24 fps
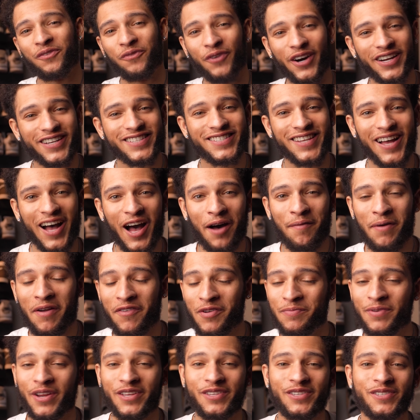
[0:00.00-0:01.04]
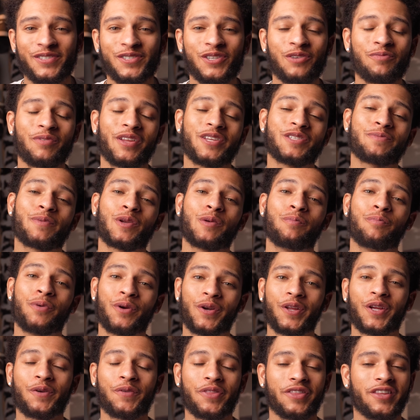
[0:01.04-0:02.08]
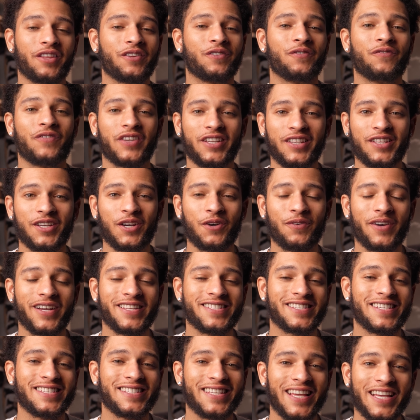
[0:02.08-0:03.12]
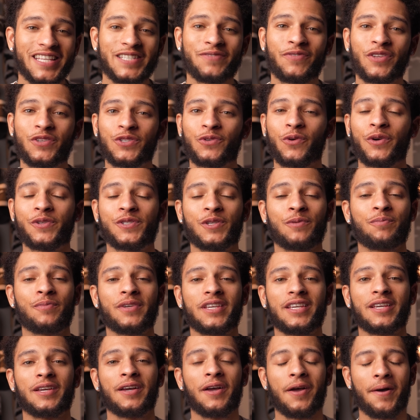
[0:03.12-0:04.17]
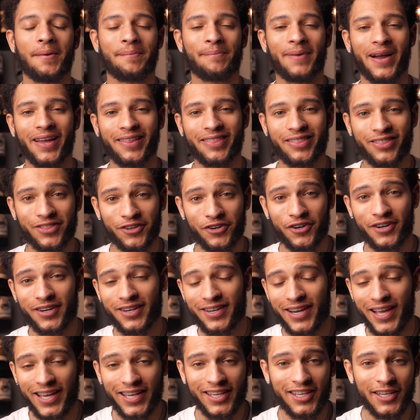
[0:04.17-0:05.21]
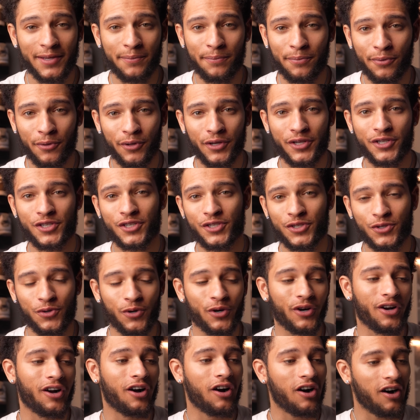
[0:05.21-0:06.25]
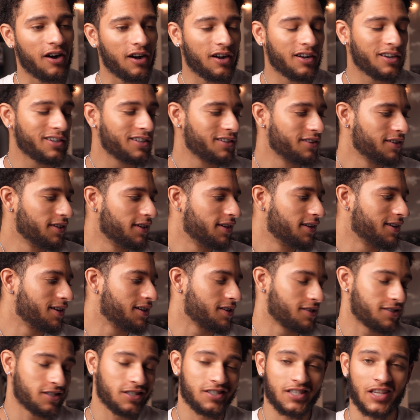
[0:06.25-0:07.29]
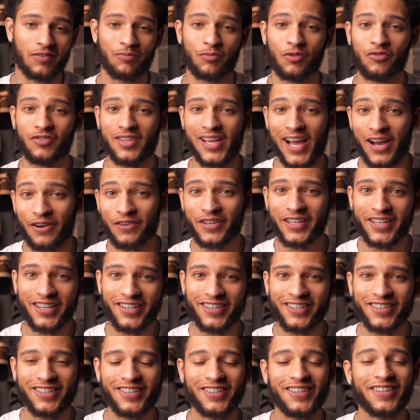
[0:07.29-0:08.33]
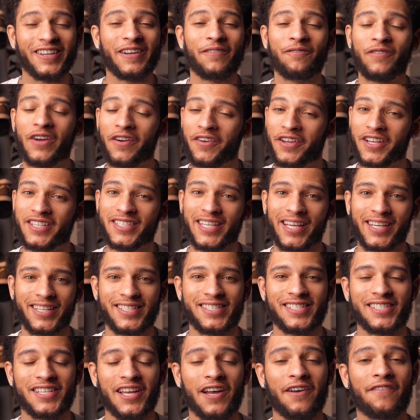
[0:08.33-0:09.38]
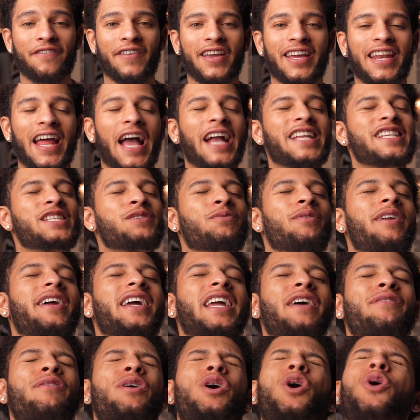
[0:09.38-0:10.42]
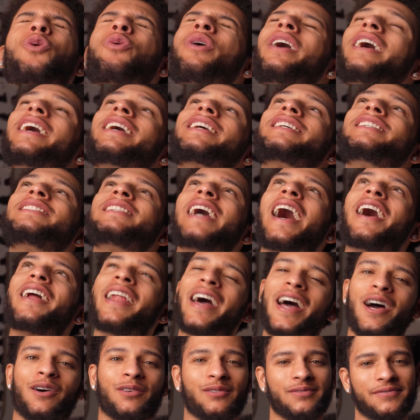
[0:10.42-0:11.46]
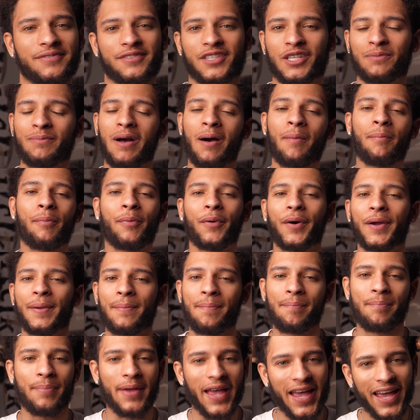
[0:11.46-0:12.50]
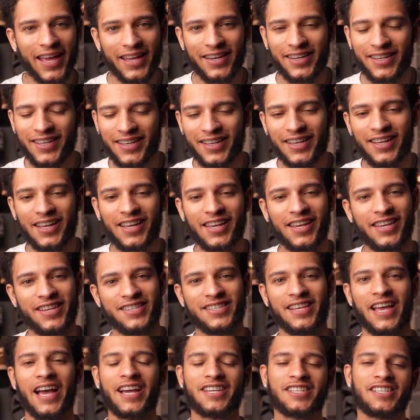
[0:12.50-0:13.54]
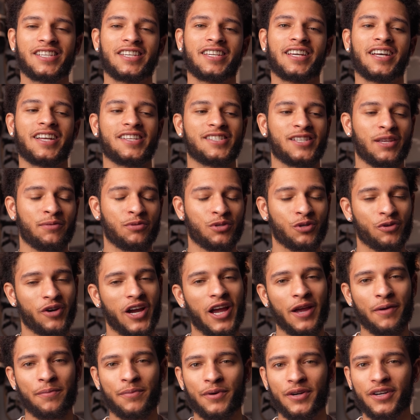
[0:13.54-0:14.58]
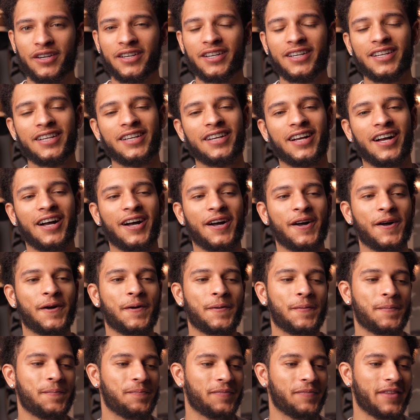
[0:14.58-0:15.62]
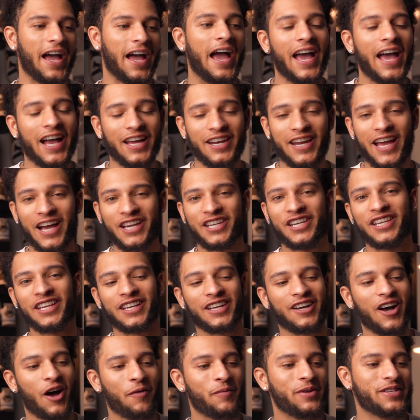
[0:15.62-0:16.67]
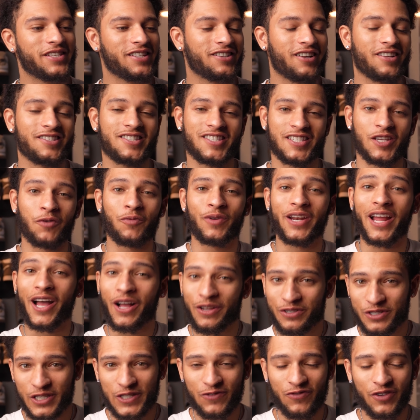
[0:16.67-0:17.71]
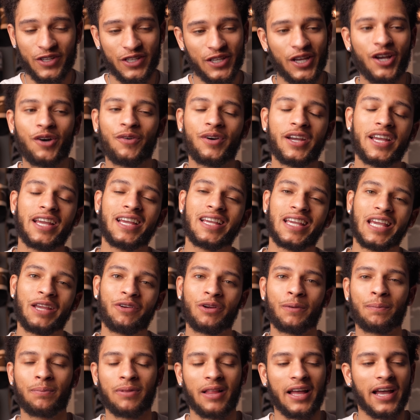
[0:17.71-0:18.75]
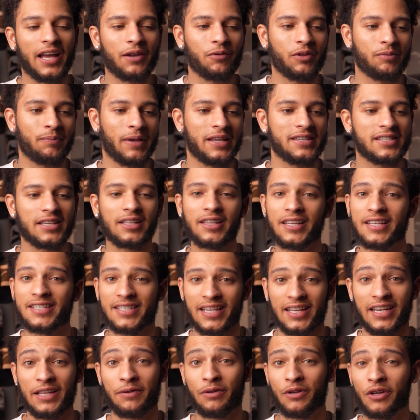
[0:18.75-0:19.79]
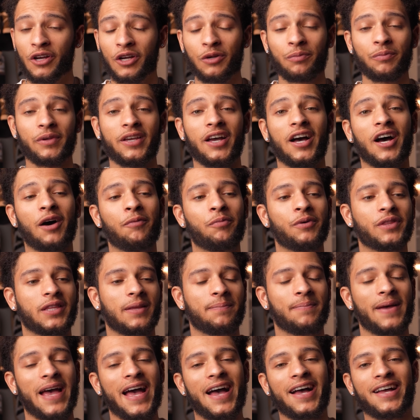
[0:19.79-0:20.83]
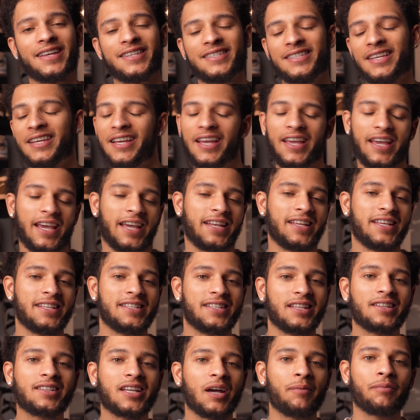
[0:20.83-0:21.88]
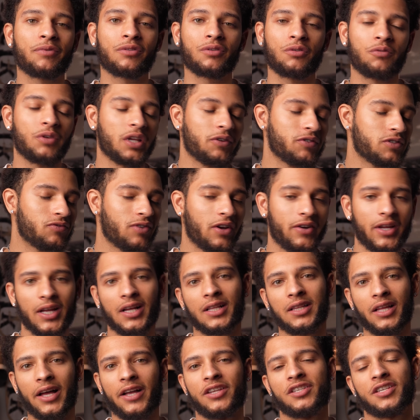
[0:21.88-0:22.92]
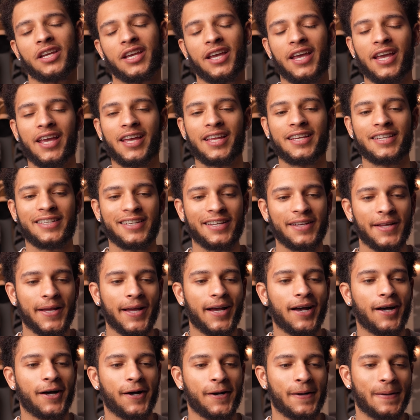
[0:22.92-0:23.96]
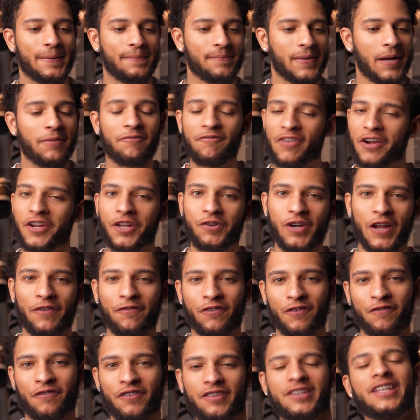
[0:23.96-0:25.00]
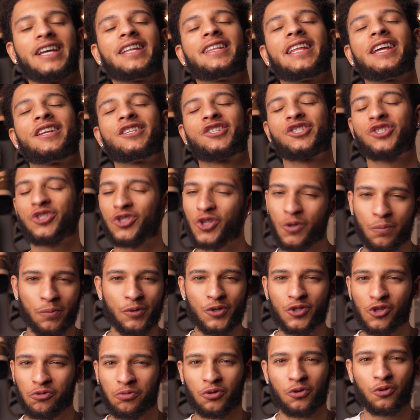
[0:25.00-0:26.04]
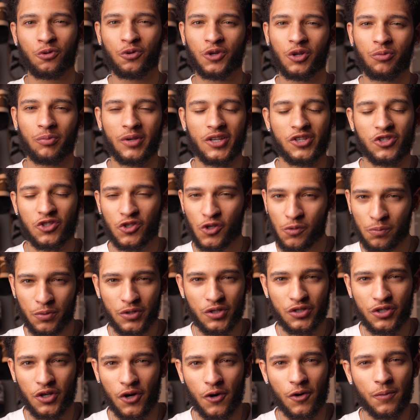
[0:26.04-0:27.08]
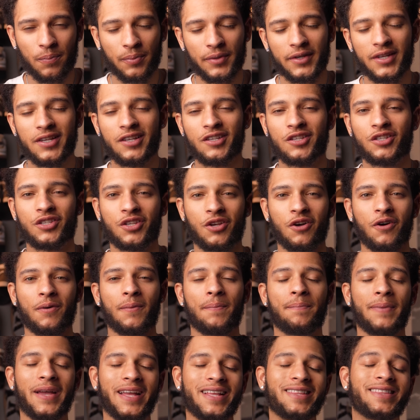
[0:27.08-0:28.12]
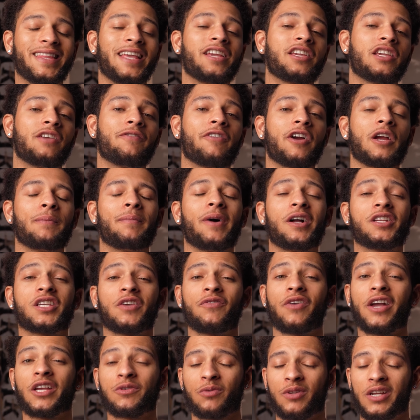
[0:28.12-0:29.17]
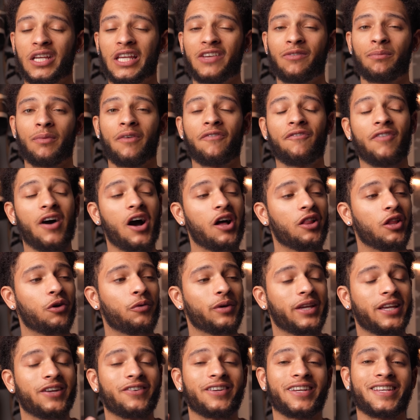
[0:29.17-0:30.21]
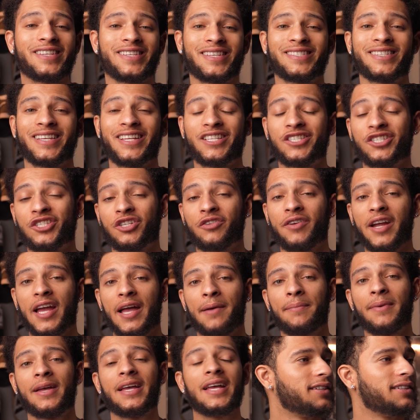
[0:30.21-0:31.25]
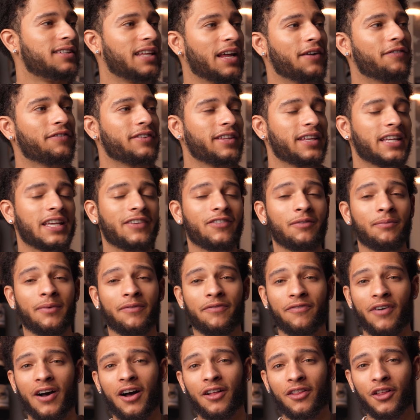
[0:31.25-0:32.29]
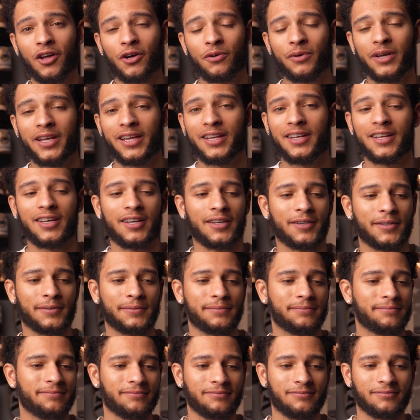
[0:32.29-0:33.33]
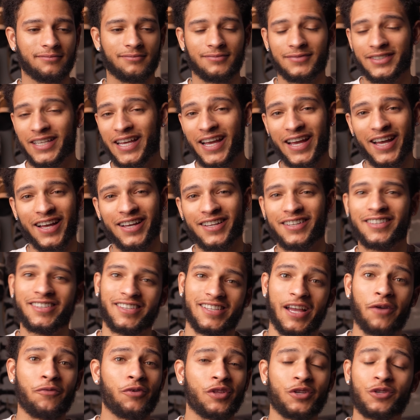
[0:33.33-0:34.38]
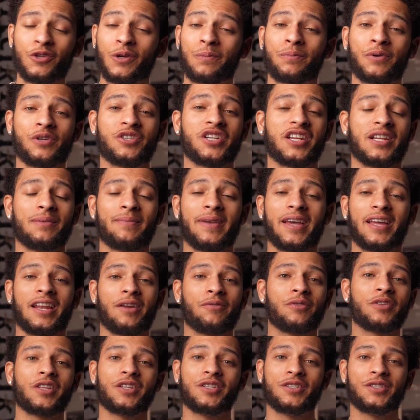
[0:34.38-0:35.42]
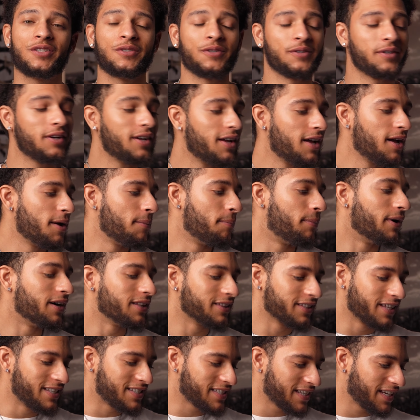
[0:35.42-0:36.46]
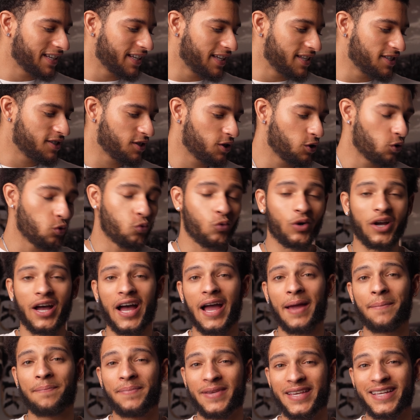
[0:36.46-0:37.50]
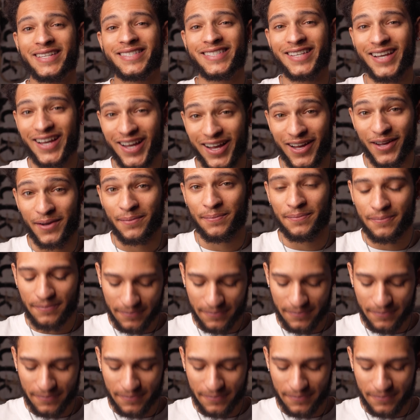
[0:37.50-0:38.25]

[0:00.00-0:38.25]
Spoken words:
What is up, everybody on YouTube? It's Roberto here with another video, and today's video is going to be my third Nike employee store haul since I've moved out here. Very exciting stuff, and I just want to give a quick shout out to my boy Ben. He's actually a subscriber. I had actually commented on someone else's video. He replied with basically saying he would hook me up with the pass, and he did come through. It was very clutch, and I'm very grateful for that. That is super cool to me, super dope. So Ben, thank you very much. If you guys want to give him a follow, here is his Instagram. Definitely give him a follow, and yeah, I really do appreciate it, man. I really do. But let's get into what I picked up.